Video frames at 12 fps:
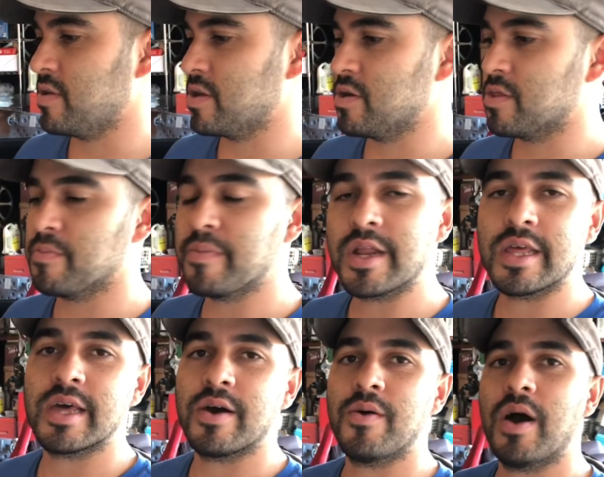you know, the money
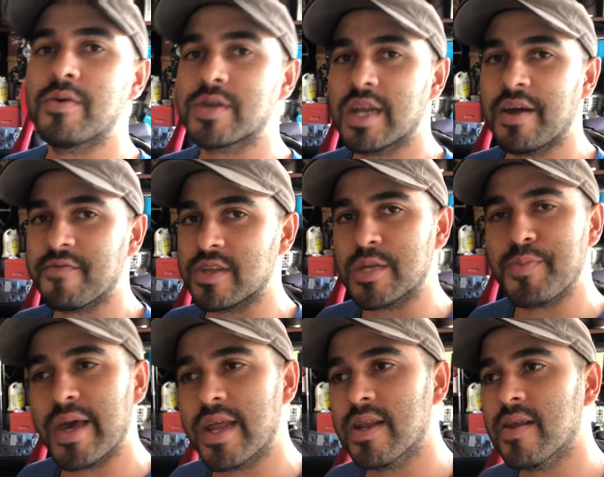that I was gonna have to
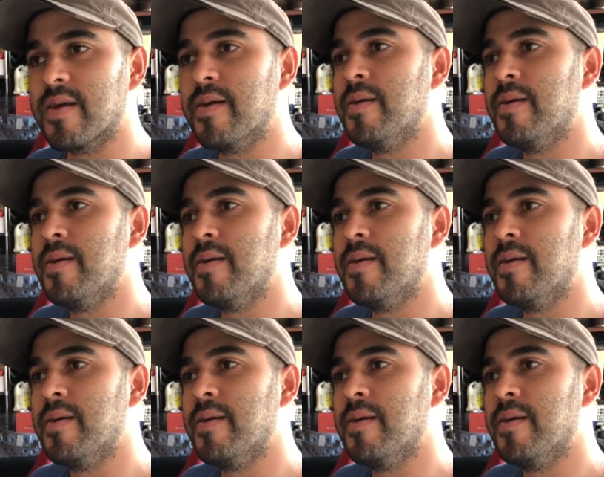spend,